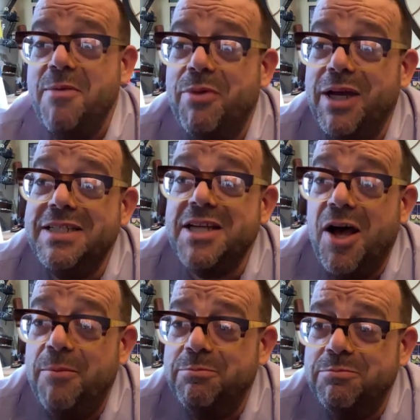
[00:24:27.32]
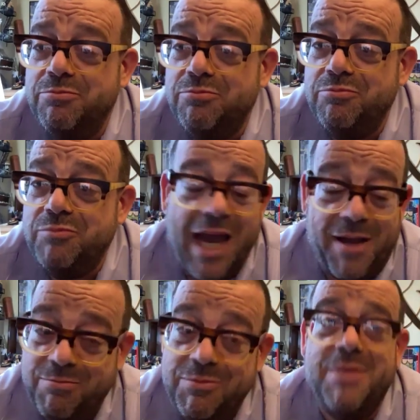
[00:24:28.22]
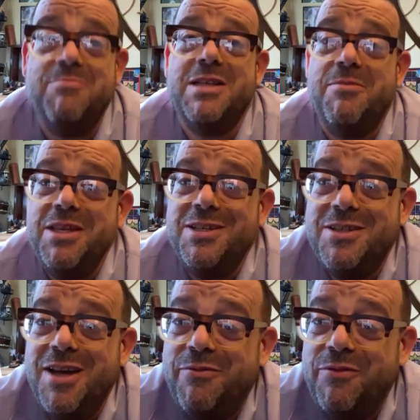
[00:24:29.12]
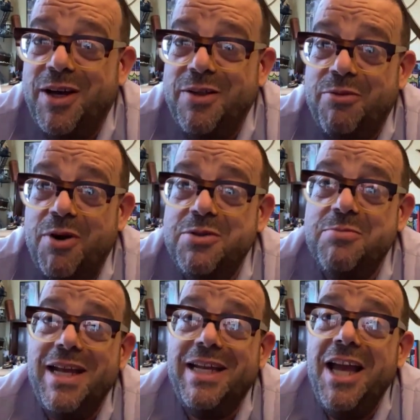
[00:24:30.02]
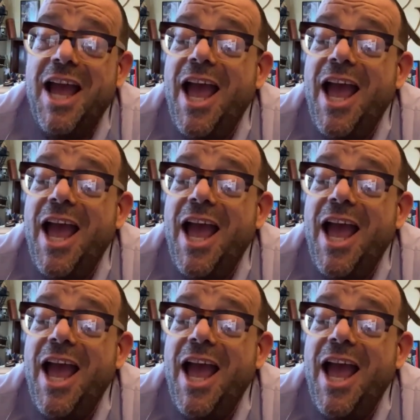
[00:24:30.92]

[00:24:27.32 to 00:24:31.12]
guy, but yeah, some of this stuff throws me.